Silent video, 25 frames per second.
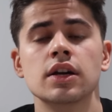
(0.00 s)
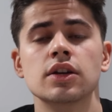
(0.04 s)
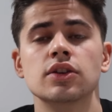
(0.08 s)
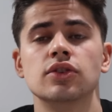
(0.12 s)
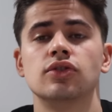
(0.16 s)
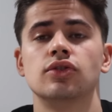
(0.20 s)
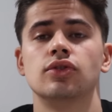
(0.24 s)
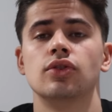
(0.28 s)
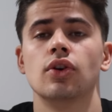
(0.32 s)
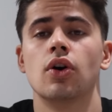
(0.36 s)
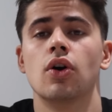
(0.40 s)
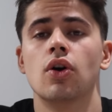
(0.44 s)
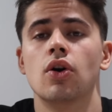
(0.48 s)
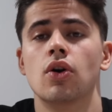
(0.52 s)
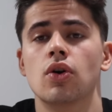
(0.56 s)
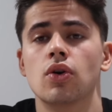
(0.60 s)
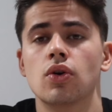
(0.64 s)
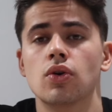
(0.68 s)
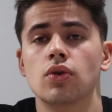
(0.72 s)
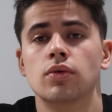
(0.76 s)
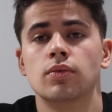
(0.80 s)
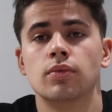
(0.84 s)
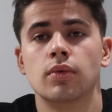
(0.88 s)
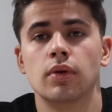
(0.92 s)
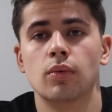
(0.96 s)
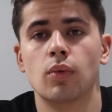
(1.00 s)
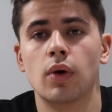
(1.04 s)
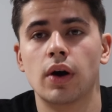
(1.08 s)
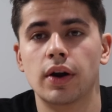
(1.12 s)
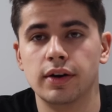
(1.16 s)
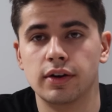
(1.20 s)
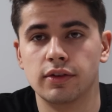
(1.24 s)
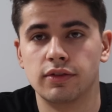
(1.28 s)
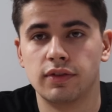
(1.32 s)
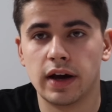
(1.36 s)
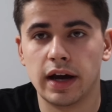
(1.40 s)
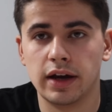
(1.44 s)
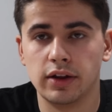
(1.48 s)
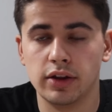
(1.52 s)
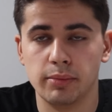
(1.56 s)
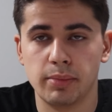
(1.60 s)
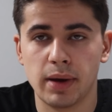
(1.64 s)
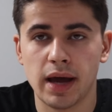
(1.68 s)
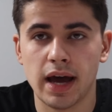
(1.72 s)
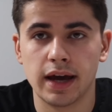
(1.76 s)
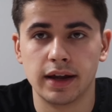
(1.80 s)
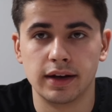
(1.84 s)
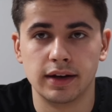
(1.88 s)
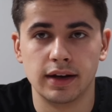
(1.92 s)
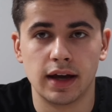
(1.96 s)
so wanted to file a
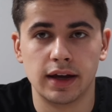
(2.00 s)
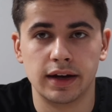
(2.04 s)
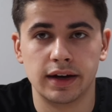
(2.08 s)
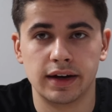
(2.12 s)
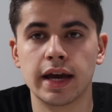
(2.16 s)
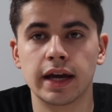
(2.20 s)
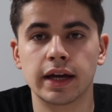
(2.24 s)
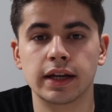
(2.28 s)
patent on it.